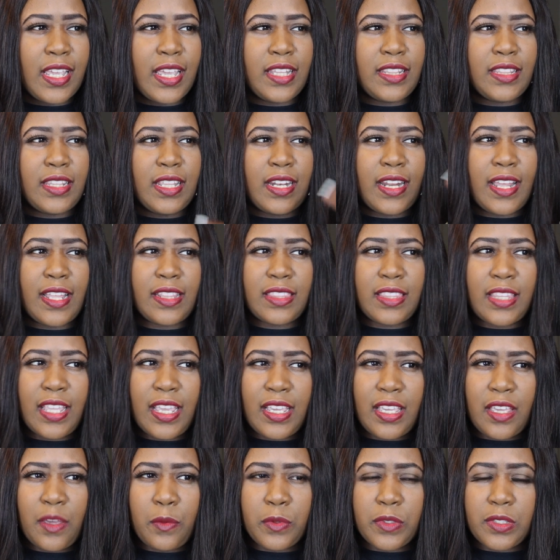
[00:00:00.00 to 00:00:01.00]
and then I
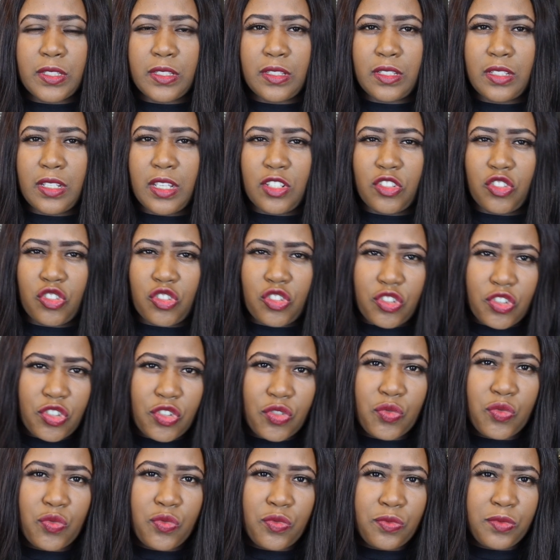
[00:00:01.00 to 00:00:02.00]
think it was in
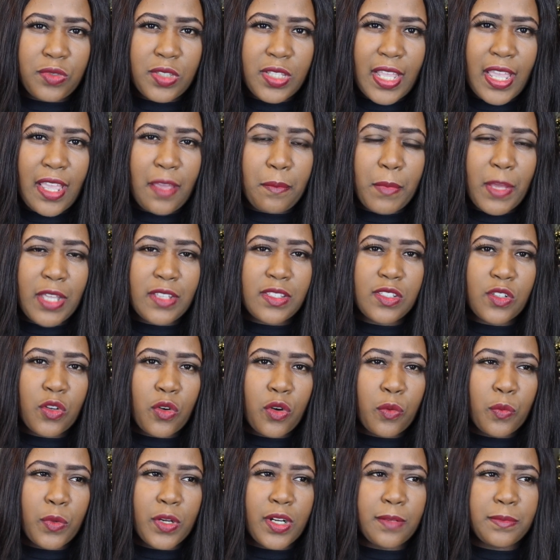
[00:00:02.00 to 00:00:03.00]
June that my
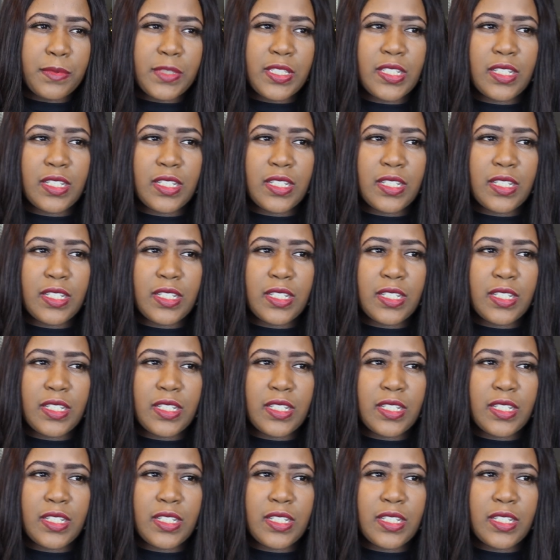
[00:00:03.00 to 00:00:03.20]
score went up